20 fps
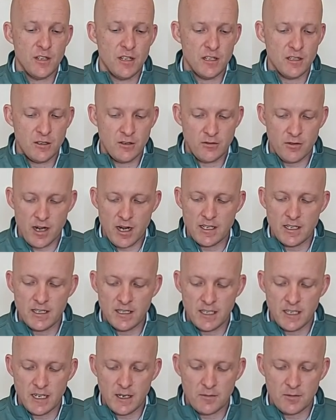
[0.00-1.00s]
and he's
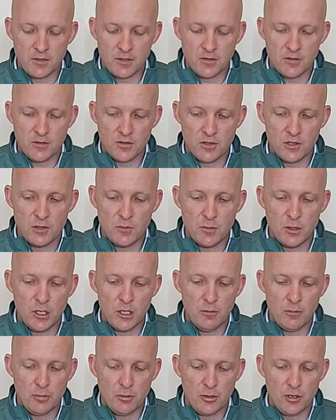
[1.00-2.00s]
created an absolute
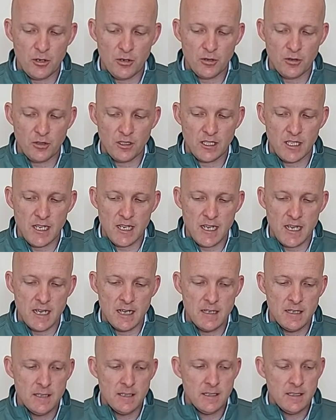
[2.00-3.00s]
superb product
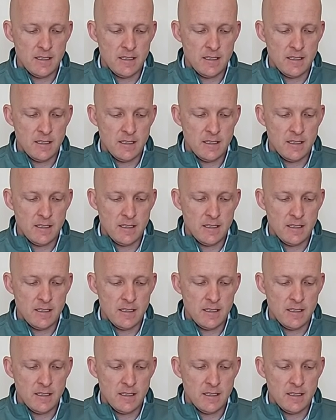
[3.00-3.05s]
here.